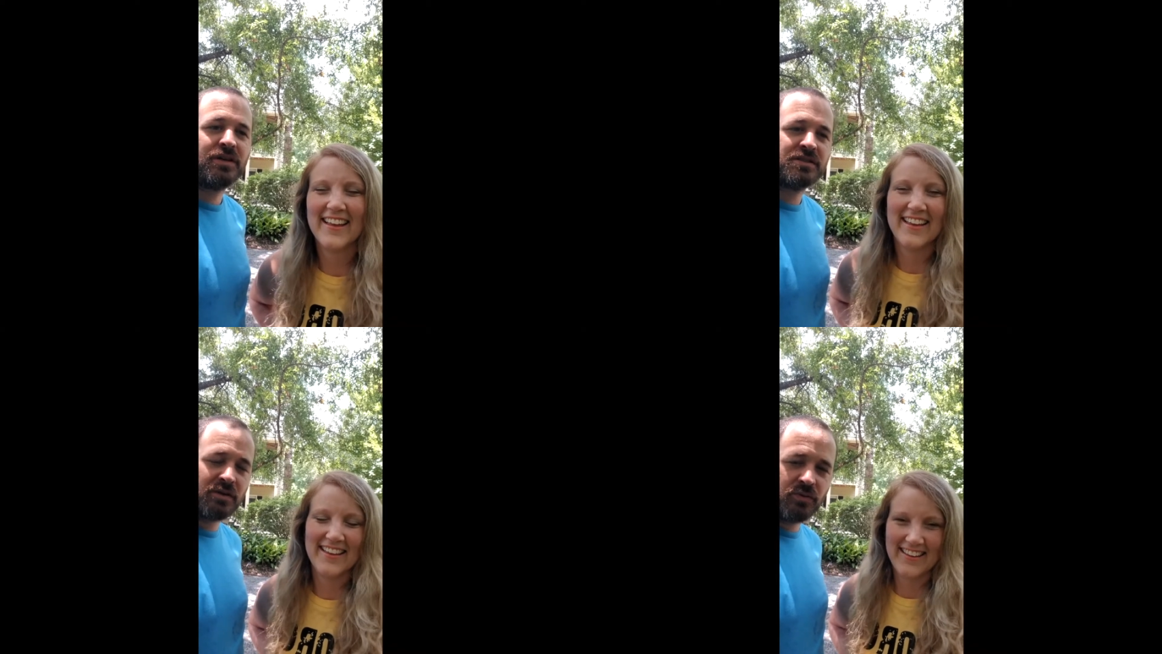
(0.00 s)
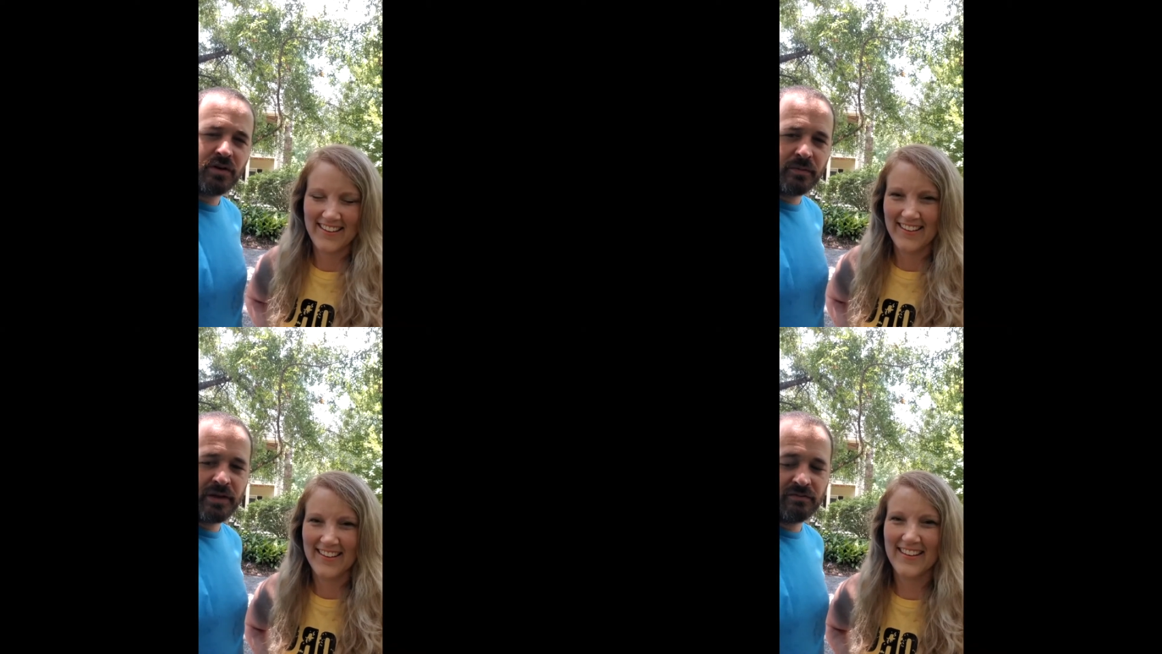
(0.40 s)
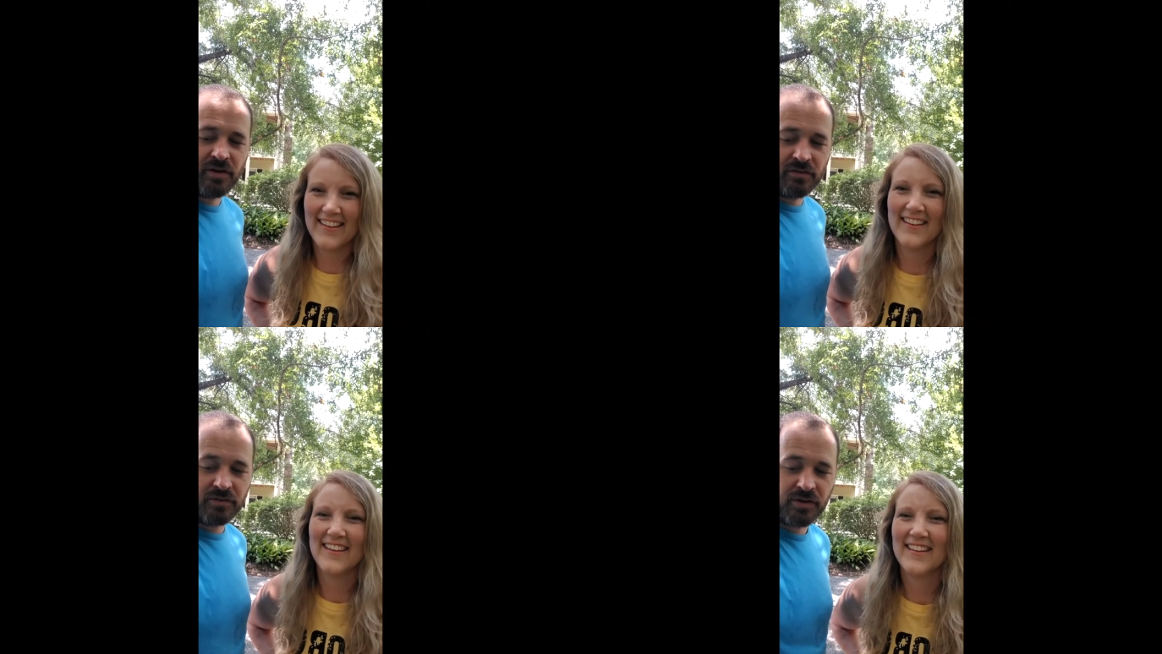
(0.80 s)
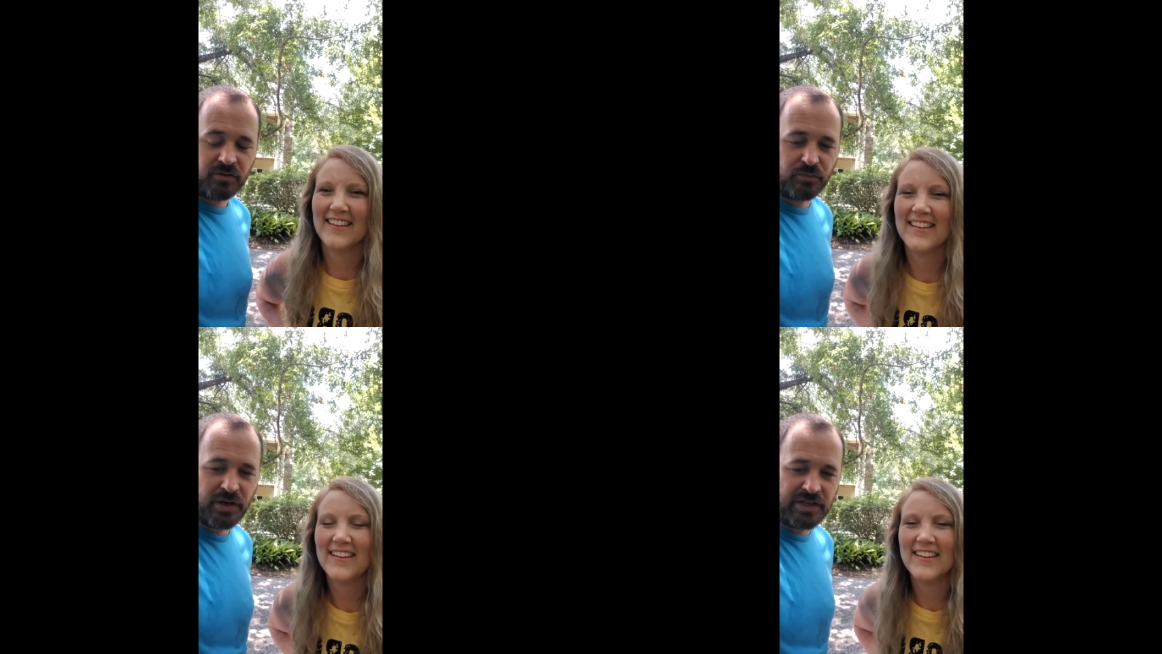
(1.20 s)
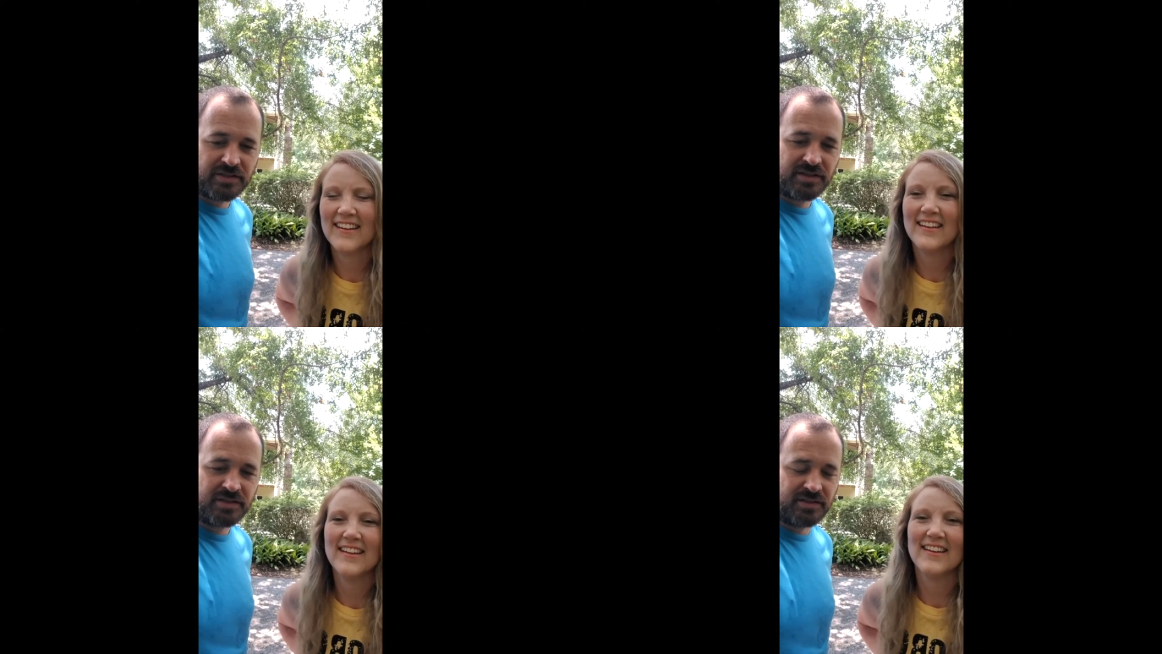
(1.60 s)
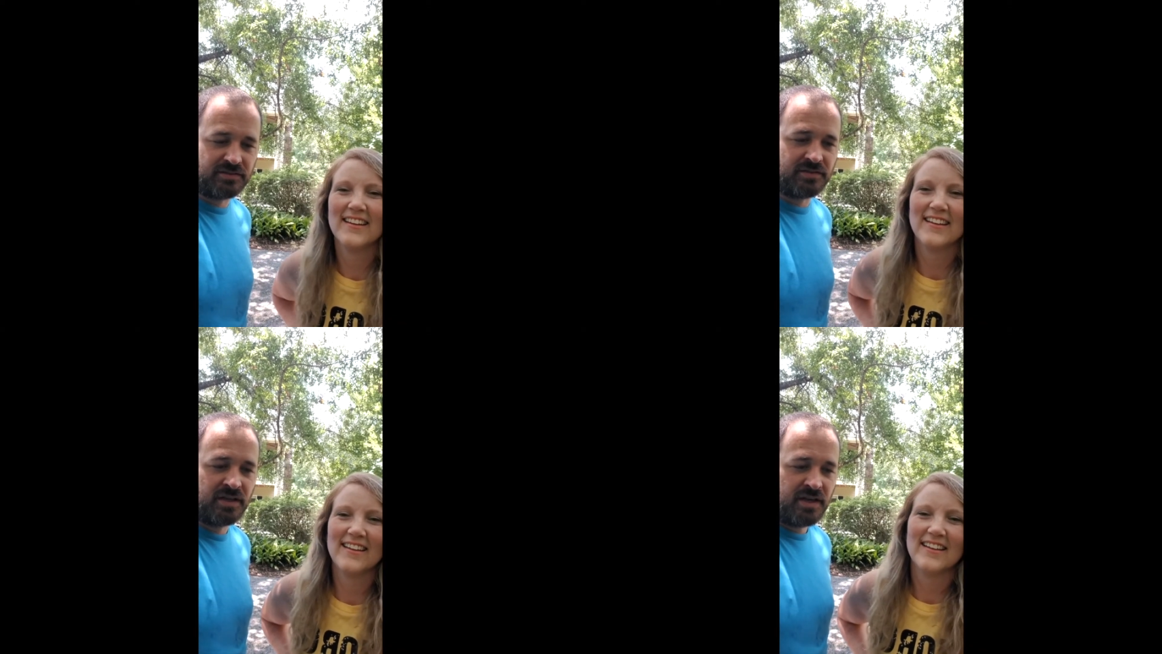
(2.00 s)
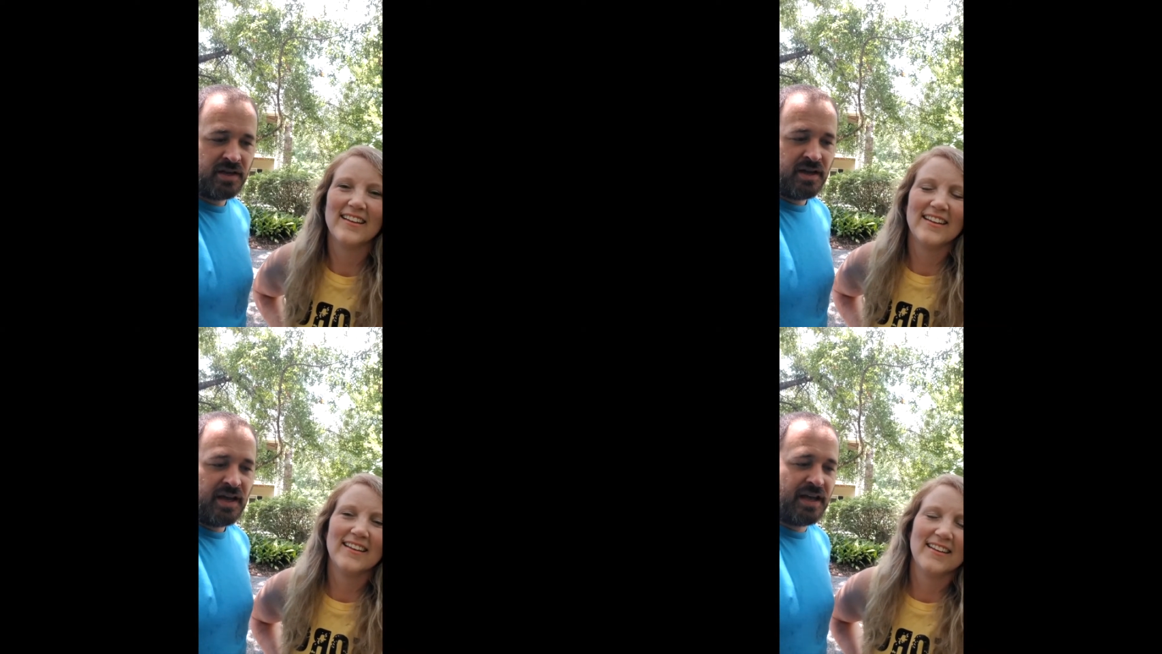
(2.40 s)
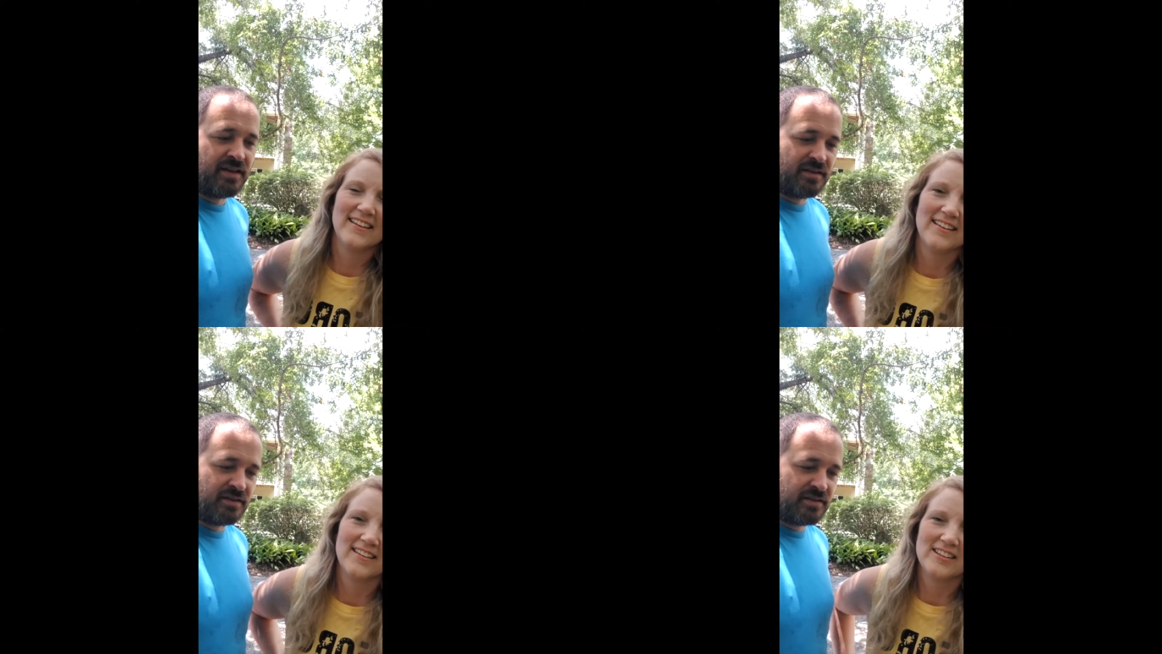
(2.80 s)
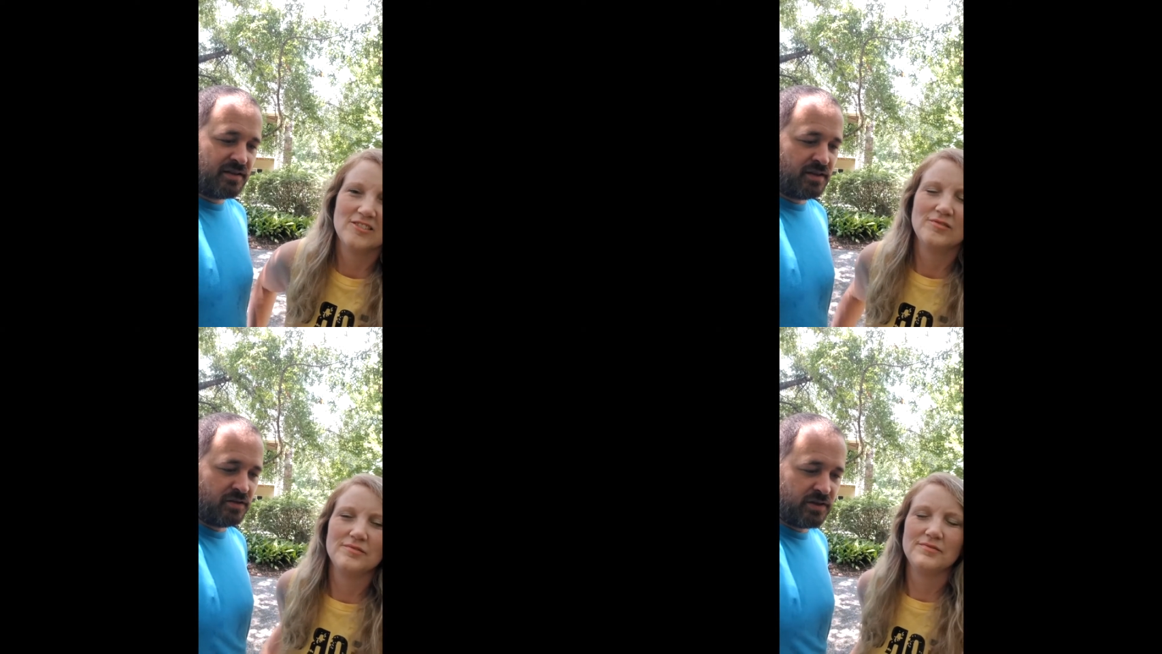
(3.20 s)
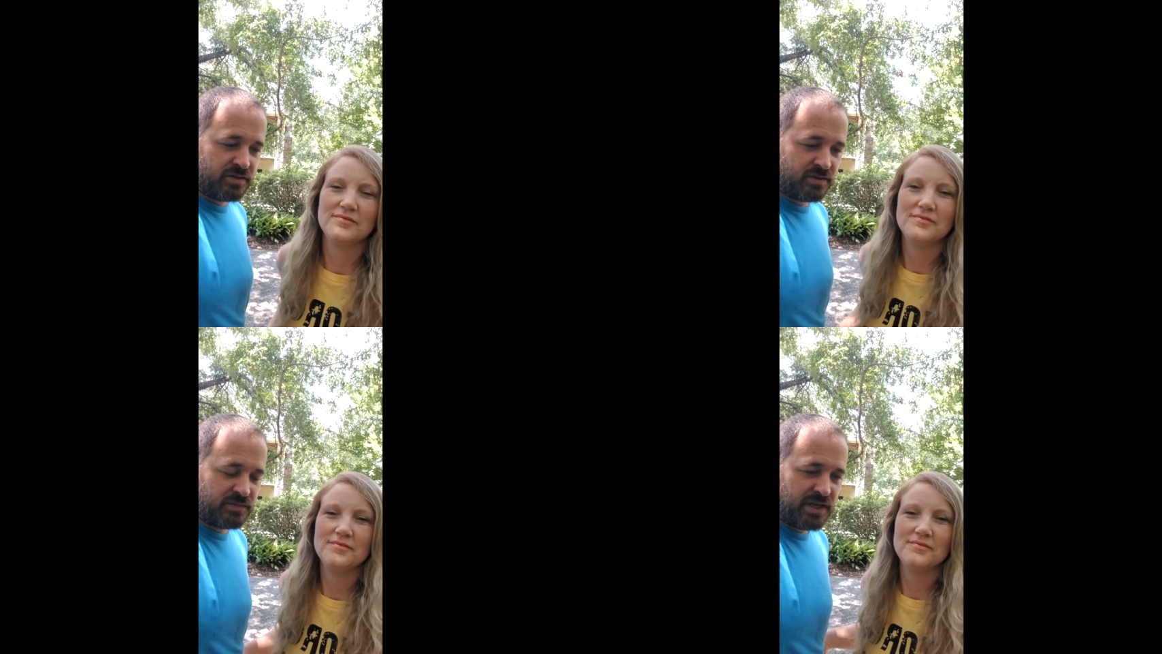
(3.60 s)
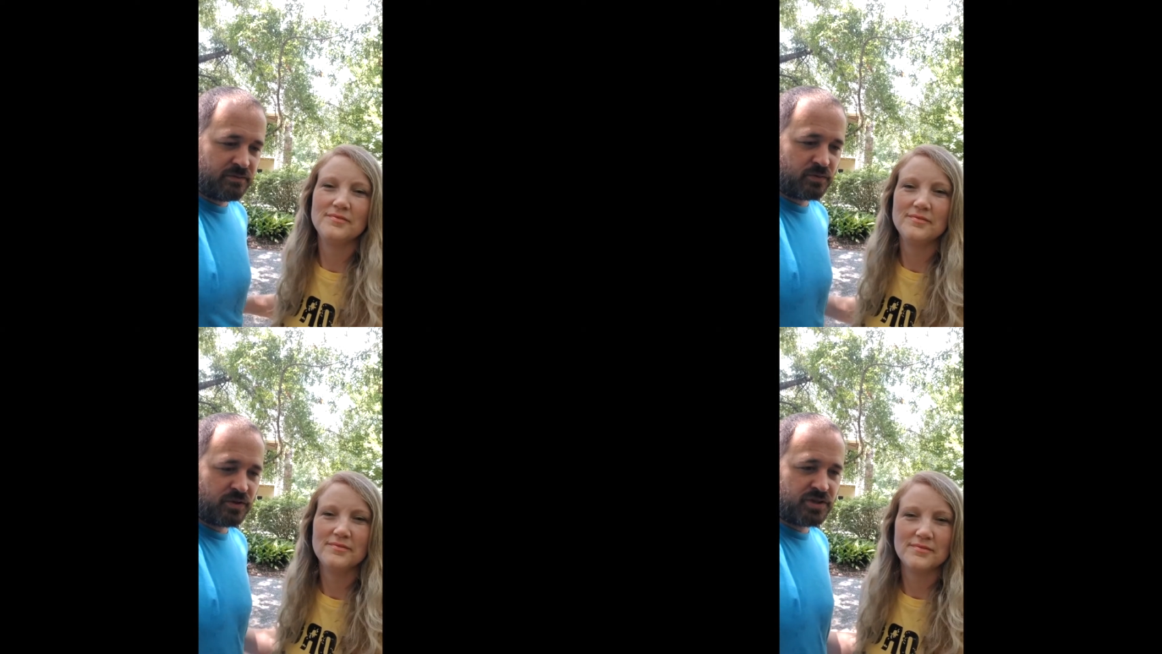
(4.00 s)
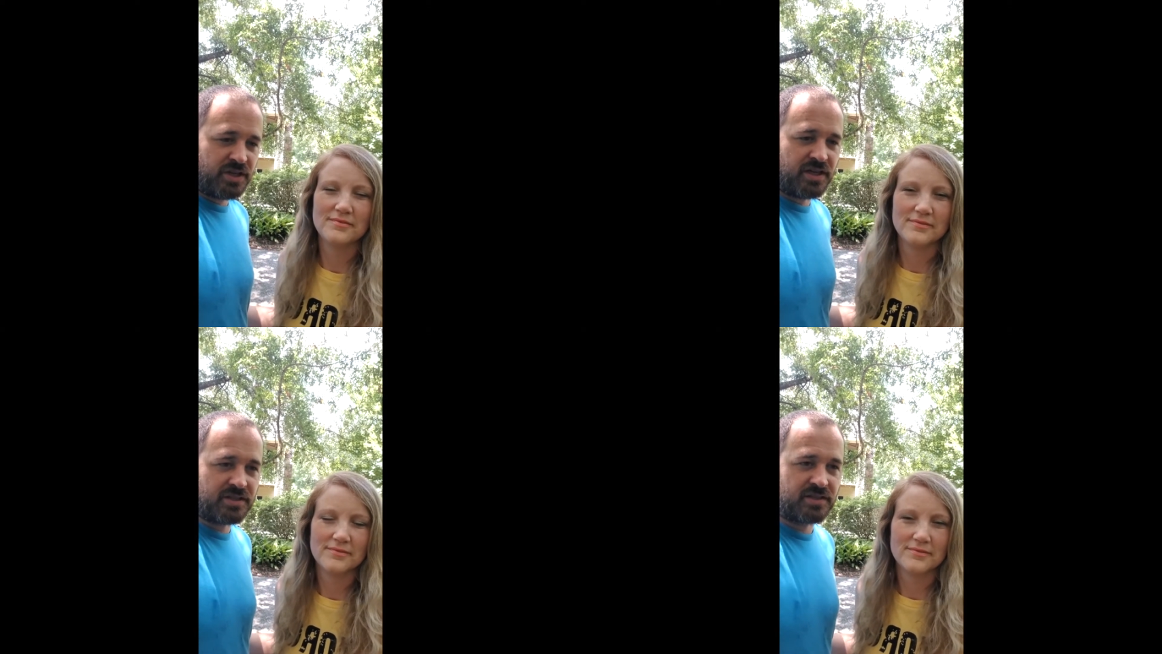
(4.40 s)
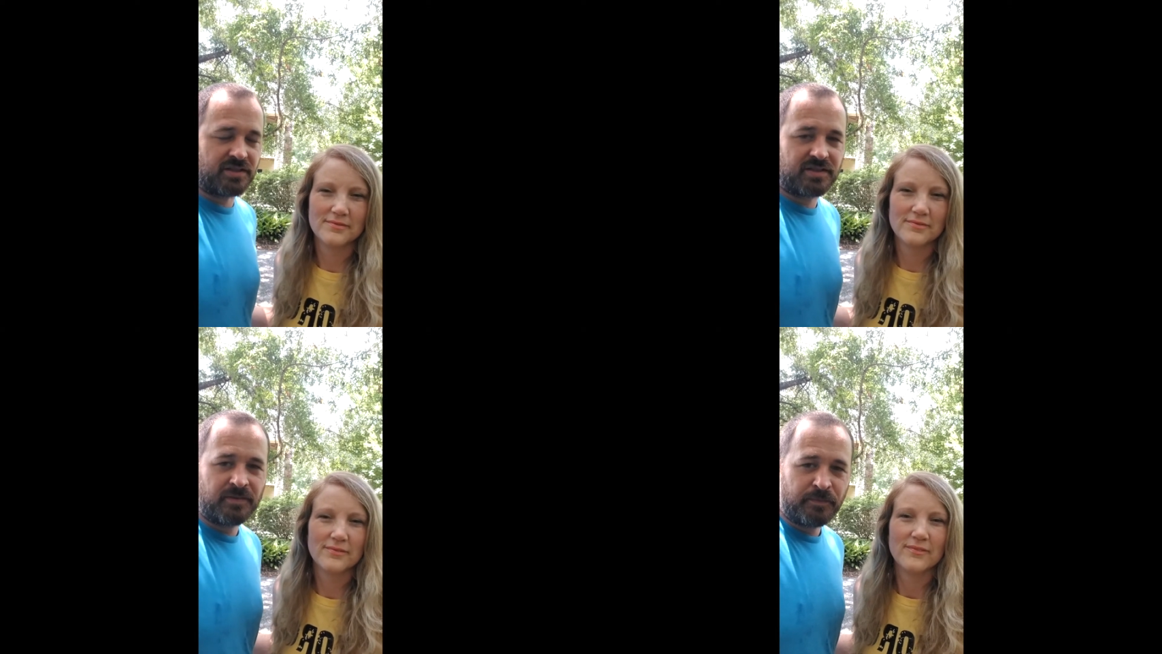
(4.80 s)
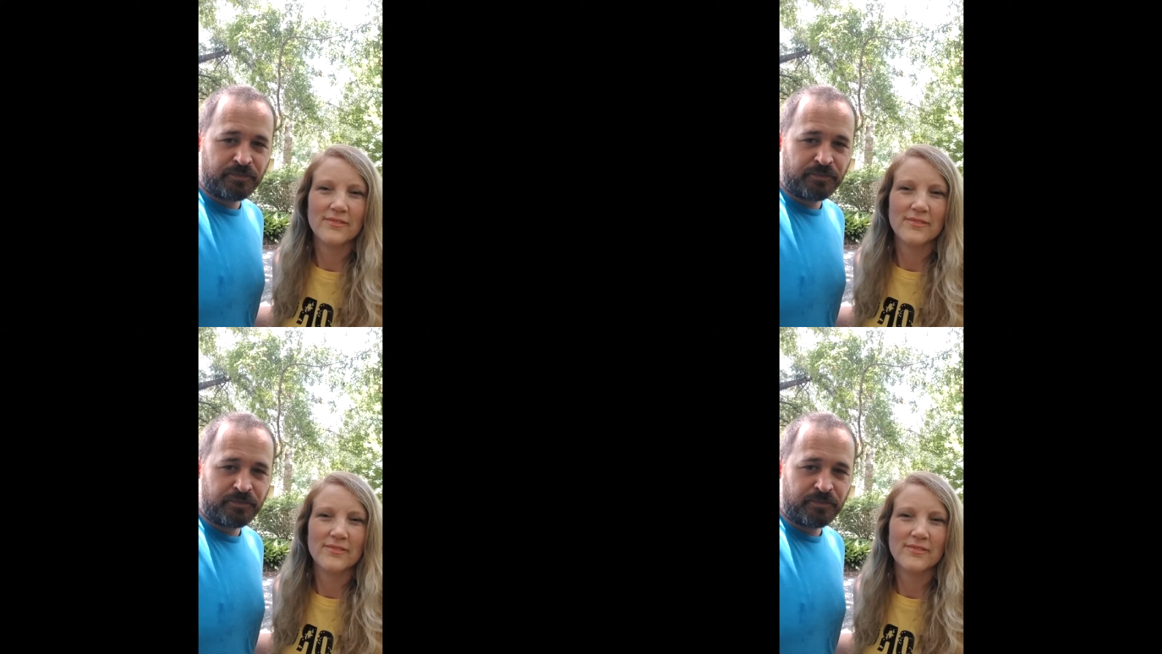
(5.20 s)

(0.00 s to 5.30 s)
Speaker 1: because I wanted to be involved with the whole process, and, and you know, there's sometimes where she doesn't.